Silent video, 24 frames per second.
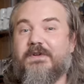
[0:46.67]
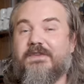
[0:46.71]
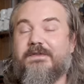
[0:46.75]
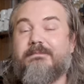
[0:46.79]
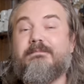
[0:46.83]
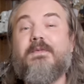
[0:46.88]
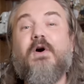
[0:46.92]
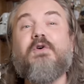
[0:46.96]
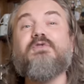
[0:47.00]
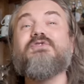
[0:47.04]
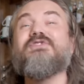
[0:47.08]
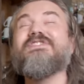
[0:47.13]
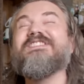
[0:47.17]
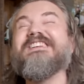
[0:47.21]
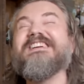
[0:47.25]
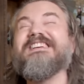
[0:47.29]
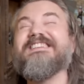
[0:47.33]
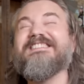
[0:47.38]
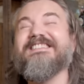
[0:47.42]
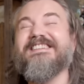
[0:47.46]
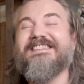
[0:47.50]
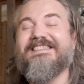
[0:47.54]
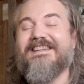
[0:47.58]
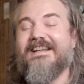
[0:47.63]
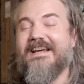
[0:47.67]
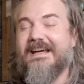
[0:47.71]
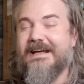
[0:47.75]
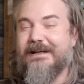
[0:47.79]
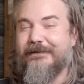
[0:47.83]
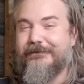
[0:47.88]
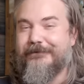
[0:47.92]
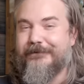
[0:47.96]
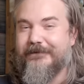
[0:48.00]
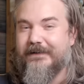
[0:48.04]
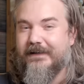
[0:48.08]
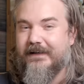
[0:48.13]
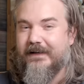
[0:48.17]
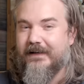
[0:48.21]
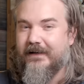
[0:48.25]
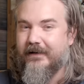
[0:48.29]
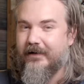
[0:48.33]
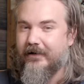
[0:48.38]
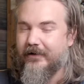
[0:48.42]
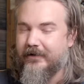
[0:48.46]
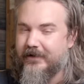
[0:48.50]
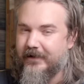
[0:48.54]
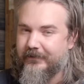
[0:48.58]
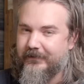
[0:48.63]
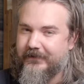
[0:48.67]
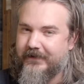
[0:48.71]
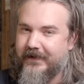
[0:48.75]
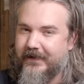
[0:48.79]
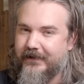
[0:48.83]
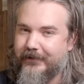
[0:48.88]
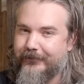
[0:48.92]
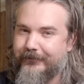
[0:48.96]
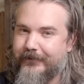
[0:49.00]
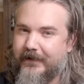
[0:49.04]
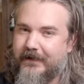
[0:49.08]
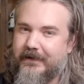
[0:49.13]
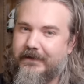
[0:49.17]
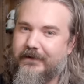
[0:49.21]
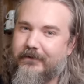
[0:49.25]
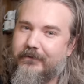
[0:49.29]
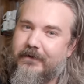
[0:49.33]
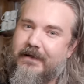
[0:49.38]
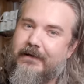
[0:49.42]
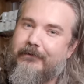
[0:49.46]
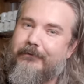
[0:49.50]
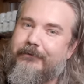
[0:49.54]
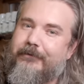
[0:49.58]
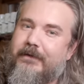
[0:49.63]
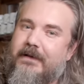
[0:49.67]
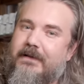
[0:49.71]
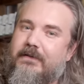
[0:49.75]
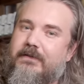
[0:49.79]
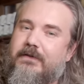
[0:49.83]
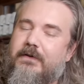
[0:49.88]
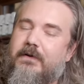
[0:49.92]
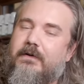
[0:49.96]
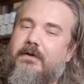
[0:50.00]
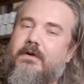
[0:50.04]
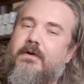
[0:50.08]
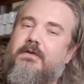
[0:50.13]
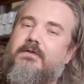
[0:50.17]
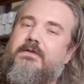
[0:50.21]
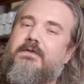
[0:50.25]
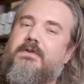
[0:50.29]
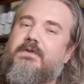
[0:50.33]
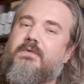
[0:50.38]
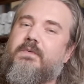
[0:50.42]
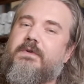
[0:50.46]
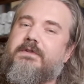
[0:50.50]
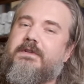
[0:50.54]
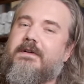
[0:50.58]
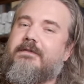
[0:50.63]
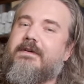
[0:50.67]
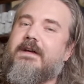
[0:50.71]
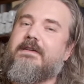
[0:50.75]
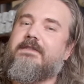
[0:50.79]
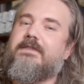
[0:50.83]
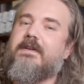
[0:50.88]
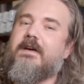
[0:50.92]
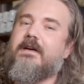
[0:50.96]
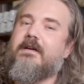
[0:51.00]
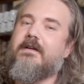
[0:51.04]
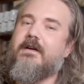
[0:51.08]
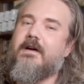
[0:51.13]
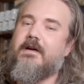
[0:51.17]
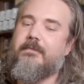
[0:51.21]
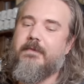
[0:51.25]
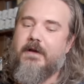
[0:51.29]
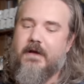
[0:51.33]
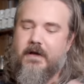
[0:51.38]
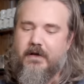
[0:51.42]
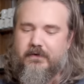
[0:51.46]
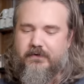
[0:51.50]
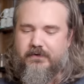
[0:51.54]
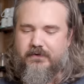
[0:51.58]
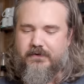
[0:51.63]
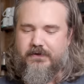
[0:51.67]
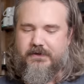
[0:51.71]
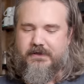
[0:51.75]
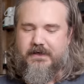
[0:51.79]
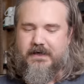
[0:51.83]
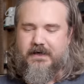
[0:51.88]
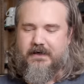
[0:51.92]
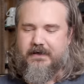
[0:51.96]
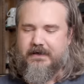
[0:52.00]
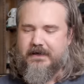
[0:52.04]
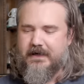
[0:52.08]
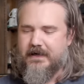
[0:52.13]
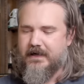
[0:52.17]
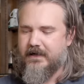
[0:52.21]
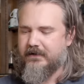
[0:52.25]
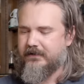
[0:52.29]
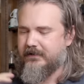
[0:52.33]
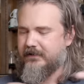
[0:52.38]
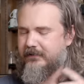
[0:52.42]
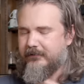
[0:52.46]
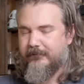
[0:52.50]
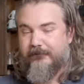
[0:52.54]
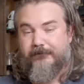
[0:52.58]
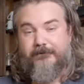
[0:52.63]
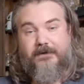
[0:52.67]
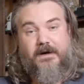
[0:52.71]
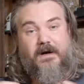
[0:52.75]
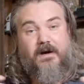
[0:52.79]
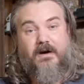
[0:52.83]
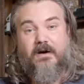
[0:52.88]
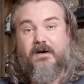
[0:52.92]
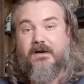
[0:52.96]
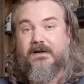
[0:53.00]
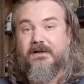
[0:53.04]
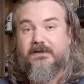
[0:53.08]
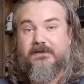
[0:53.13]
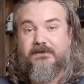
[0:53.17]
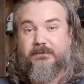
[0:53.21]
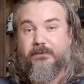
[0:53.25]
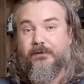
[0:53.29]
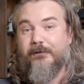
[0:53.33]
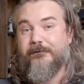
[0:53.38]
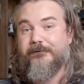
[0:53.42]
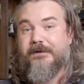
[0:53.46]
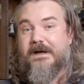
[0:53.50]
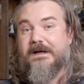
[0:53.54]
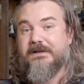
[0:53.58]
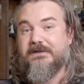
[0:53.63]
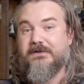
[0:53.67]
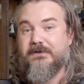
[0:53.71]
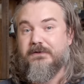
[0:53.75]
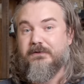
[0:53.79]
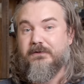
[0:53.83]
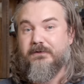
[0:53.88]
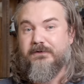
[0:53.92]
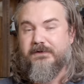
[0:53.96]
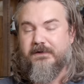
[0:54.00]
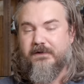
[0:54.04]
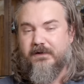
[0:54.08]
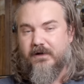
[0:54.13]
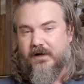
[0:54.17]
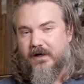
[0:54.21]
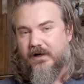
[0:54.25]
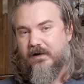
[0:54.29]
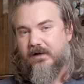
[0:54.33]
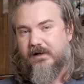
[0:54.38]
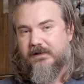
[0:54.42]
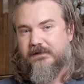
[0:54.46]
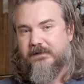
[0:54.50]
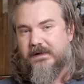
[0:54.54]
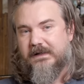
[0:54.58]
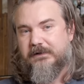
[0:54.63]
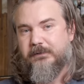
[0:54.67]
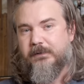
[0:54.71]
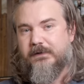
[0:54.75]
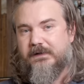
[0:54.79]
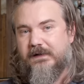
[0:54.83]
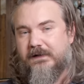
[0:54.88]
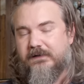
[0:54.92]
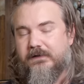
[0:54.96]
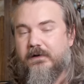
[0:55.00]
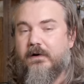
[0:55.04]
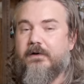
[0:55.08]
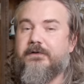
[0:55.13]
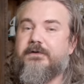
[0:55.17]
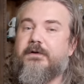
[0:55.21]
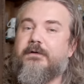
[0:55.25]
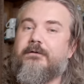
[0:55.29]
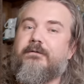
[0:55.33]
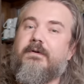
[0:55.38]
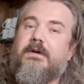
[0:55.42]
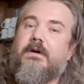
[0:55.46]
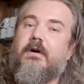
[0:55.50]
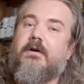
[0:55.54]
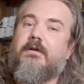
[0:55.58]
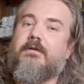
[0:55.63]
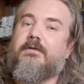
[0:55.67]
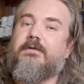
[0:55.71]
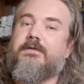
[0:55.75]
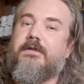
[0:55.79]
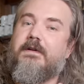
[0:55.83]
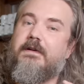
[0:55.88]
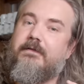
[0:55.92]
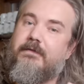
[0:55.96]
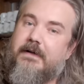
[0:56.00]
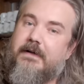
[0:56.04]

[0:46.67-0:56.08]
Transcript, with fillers: with most things in life, it all comes down to finding the right fit, so go to wizard of ads dot com to check out the various professionals and their areas of expertise, also free articles and